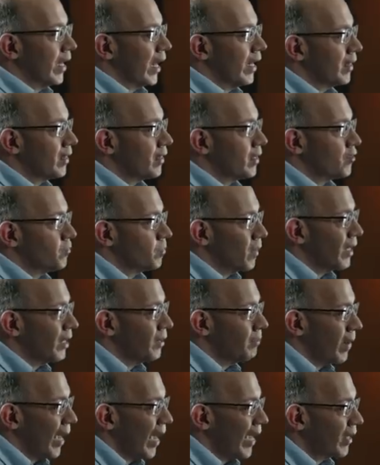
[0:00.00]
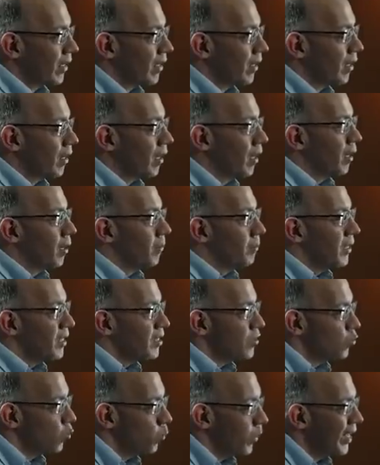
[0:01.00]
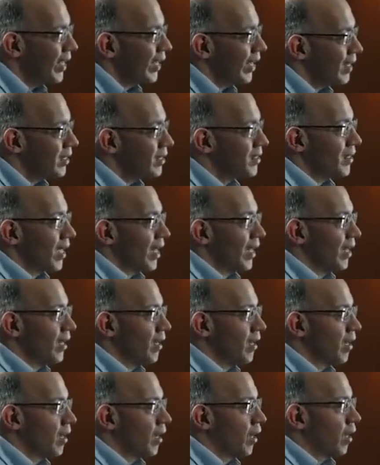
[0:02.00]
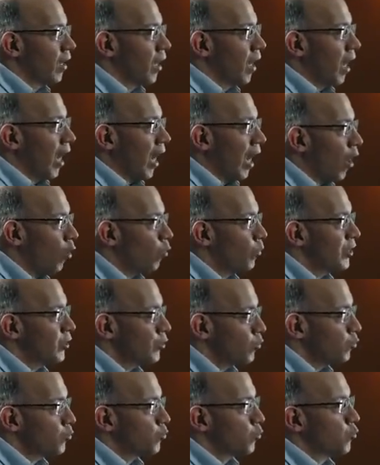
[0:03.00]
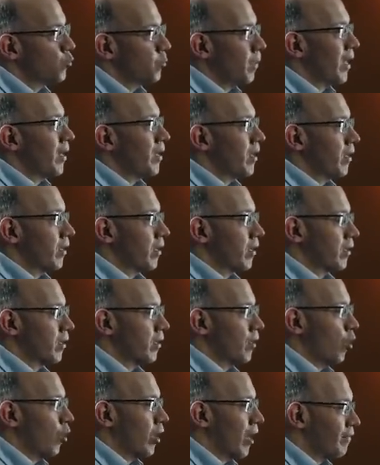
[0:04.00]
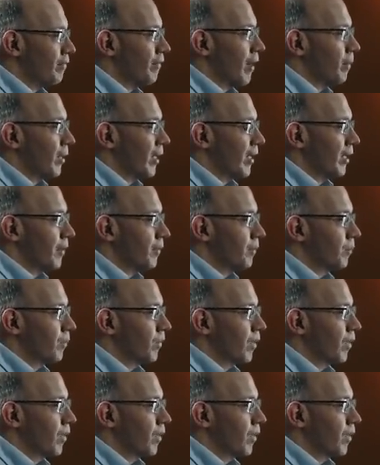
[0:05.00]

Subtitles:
Getting this money back means we can decide how we choose to spend it on our family.